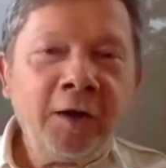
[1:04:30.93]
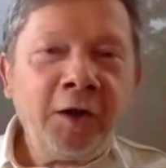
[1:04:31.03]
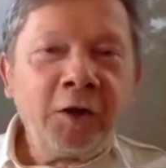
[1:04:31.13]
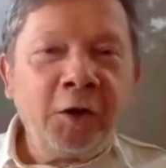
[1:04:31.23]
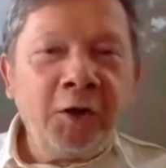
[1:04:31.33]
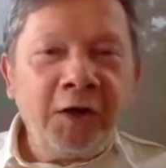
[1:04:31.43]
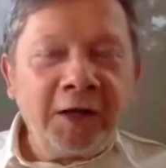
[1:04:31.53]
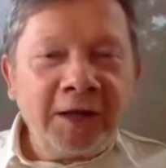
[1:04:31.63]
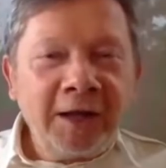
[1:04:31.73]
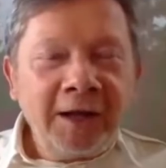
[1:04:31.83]
So
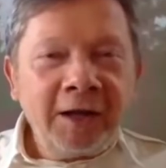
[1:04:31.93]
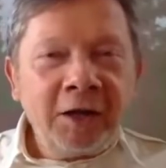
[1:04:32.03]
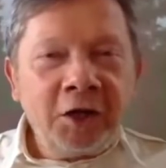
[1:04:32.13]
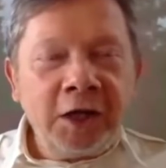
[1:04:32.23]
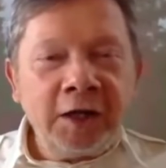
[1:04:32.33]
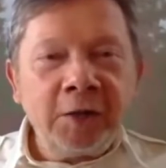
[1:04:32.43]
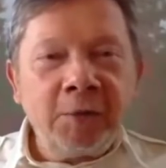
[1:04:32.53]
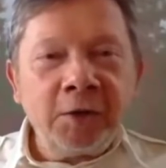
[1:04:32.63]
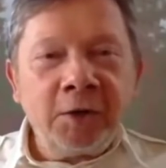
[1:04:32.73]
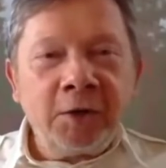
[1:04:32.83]
Jesus
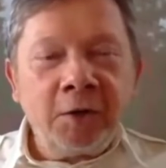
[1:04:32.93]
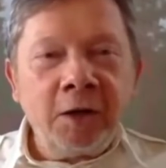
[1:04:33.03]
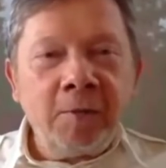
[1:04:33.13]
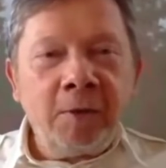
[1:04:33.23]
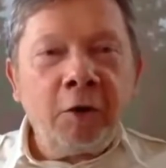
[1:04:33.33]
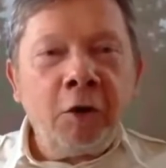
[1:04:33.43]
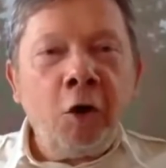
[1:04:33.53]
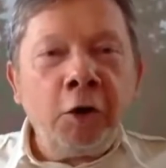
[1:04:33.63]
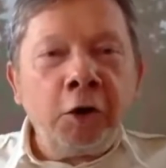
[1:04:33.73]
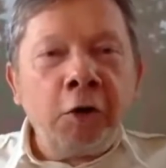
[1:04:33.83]
wasn't talking about
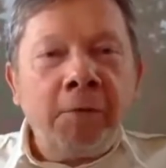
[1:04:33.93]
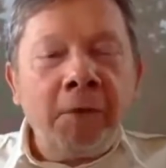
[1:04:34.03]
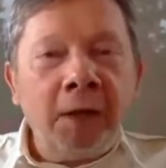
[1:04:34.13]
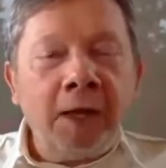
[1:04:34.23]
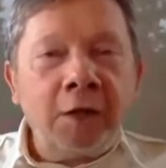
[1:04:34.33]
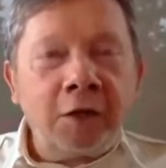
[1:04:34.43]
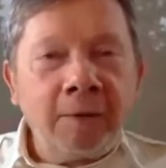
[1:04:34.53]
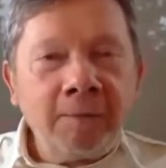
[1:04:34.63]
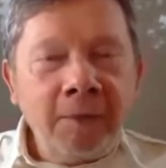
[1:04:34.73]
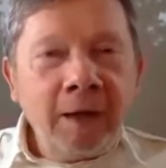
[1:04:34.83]
lots of
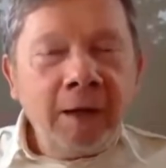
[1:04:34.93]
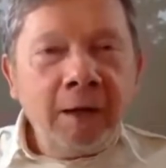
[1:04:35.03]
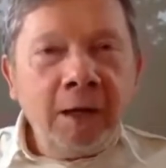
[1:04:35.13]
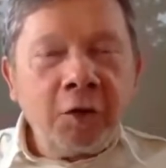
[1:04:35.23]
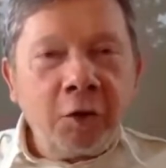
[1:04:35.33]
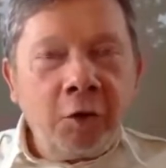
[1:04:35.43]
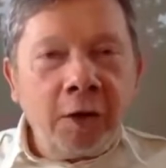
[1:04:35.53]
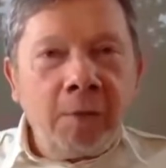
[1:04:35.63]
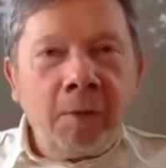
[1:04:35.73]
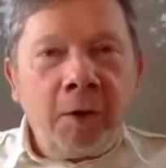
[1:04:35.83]
things. He's
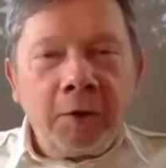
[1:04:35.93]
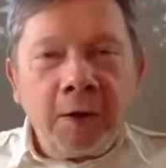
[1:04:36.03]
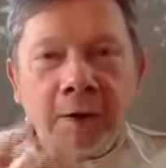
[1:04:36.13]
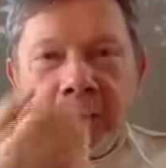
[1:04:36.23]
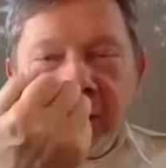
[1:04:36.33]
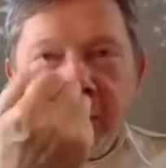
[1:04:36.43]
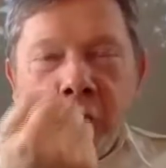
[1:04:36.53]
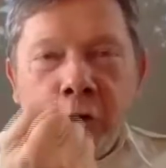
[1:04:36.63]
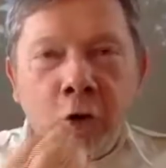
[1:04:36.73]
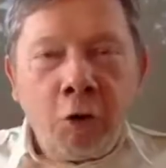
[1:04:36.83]
talking about
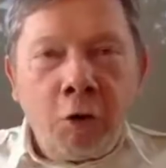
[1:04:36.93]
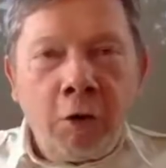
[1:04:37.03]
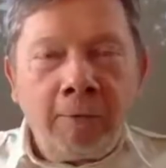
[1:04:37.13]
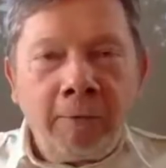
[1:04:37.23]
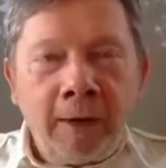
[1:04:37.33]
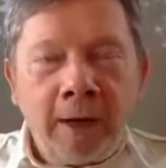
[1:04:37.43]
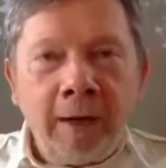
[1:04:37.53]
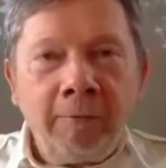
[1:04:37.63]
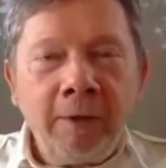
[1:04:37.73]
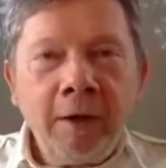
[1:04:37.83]
the core of
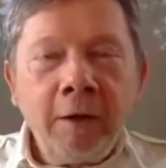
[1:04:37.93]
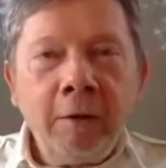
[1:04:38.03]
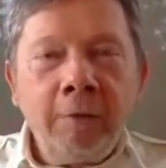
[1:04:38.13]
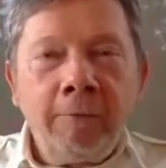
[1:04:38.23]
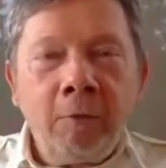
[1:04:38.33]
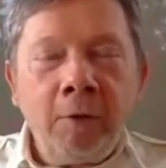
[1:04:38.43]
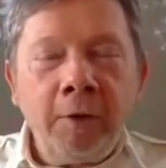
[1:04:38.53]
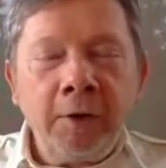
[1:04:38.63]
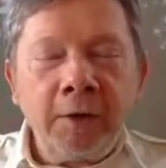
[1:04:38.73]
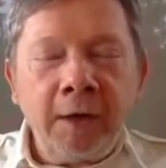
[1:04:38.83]
life, the
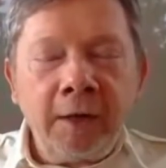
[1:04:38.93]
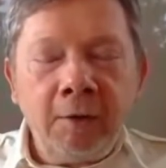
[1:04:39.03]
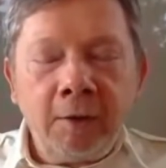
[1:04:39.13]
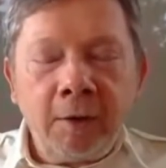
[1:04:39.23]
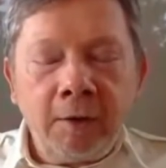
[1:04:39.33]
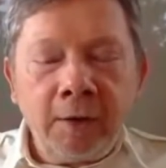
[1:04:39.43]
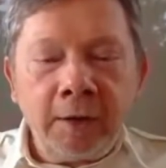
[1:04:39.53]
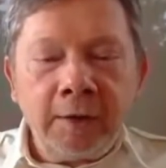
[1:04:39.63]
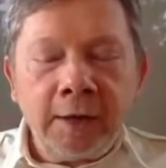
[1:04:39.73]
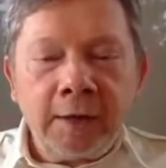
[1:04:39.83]
fullness that
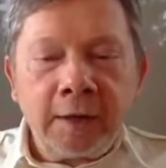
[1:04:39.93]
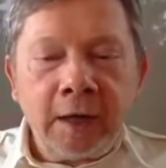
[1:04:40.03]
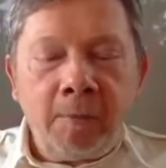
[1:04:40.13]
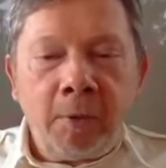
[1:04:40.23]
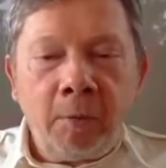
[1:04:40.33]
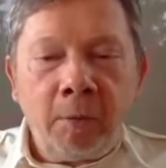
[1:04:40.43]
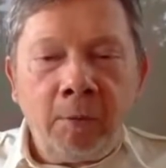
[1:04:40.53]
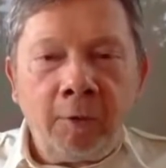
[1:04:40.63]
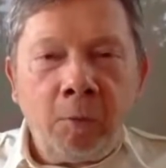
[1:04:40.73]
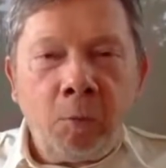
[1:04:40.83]
is inseparable
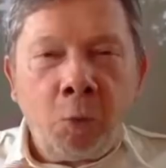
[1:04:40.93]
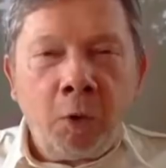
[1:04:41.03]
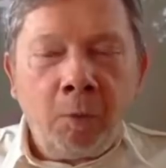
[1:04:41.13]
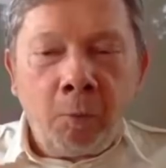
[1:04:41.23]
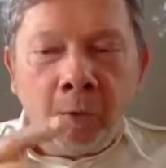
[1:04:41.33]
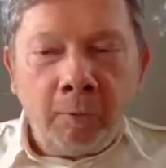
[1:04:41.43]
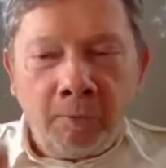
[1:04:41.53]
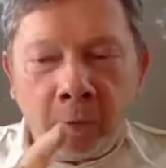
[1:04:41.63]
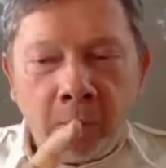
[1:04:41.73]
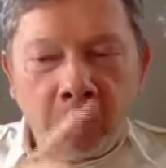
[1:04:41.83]
from what
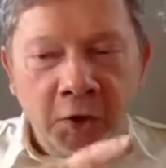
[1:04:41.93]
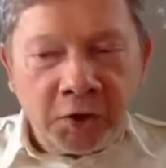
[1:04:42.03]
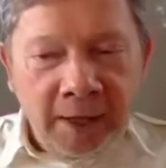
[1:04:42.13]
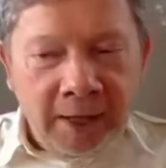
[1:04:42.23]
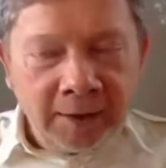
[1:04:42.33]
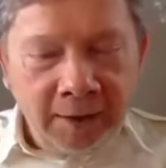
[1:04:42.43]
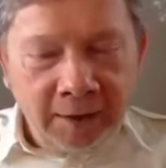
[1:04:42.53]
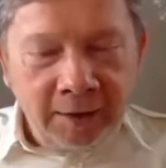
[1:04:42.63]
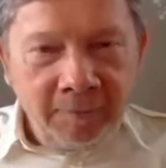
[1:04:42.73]
when we started